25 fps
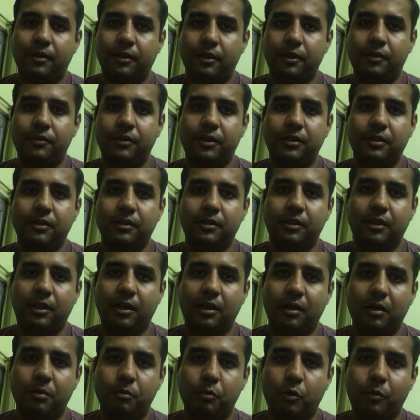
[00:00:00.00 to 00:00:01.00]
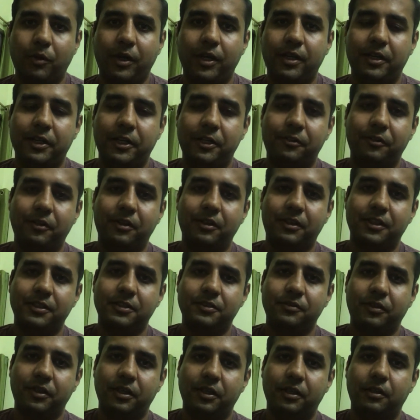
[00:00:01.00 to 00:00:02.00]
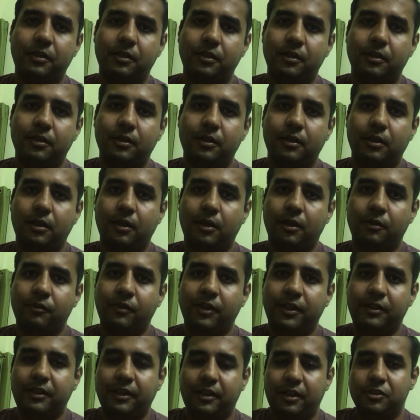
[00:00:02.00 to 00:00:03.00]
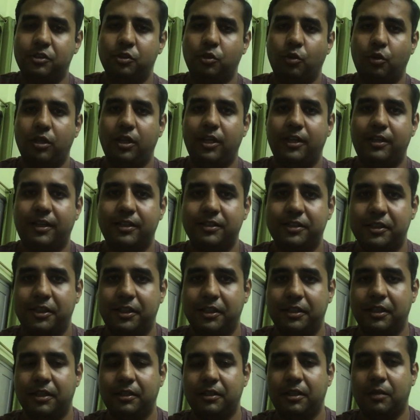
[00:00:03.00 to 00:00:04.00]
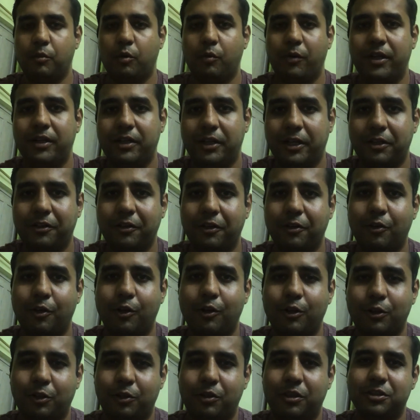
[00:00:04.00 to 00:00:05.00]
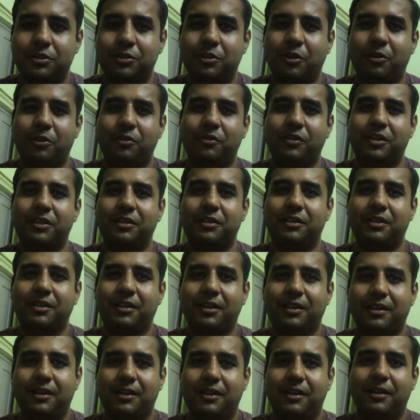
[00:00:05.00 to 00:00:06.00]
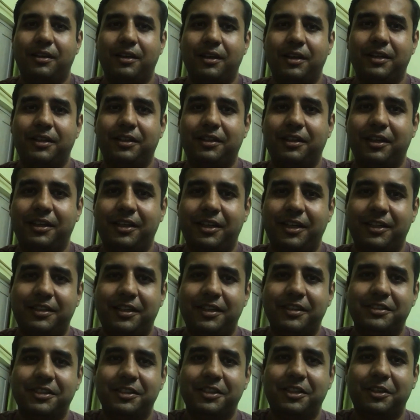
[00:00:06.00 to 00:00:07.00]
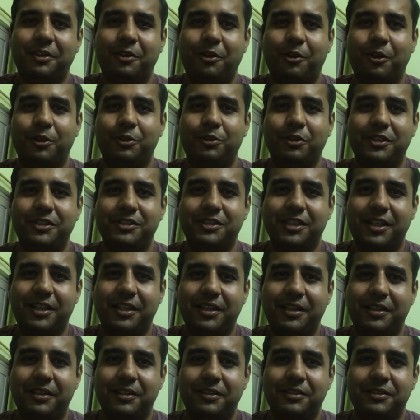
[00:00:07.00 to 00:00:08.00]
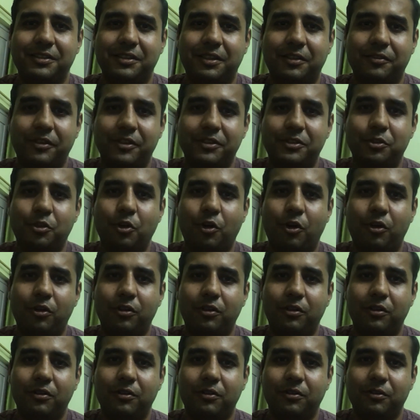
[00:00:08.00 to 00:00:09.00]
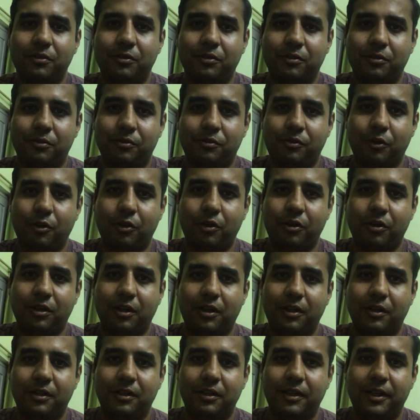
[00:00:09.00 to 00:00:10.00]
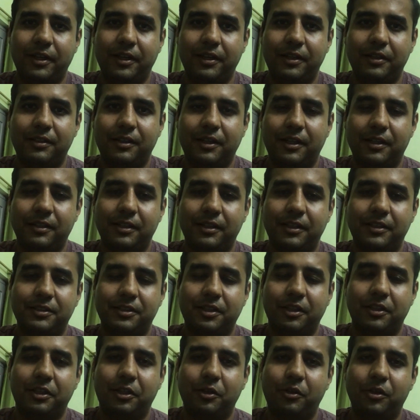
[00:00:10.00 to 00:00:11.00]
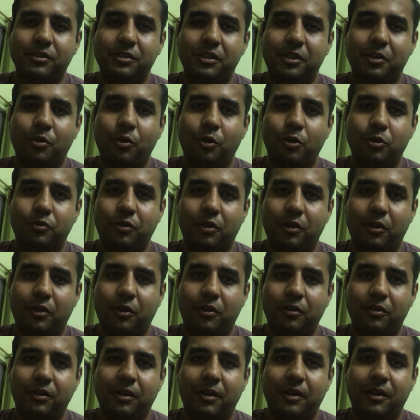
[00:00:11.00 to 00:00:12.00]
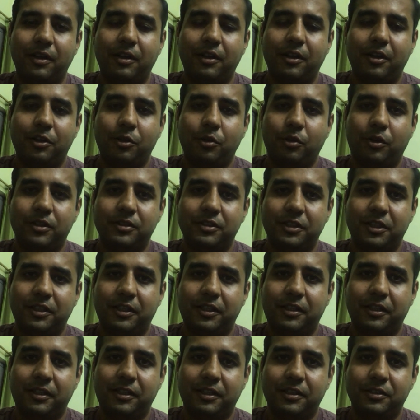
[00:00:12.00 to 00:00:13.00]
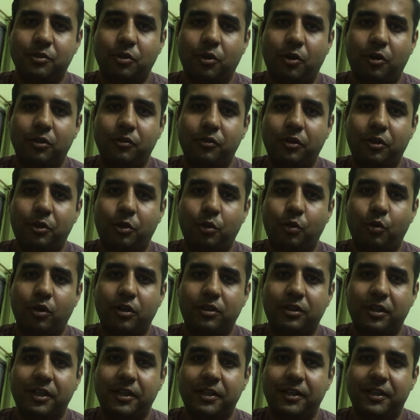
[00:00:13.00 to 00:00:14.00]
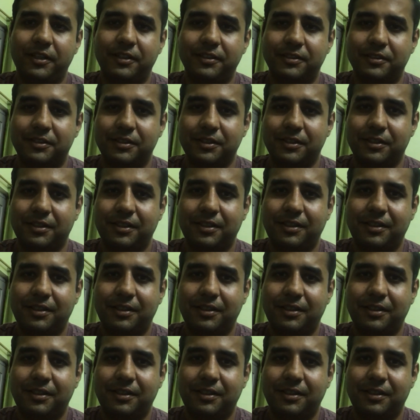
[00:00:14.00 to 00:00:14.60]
even the mobile network is weak uh, when there is no electricity, the, the mobile network also does not work. And the electricity also, it's like it's if it's gone for a day, then it's continuously goes for around. You can say that it is gone for two or three days.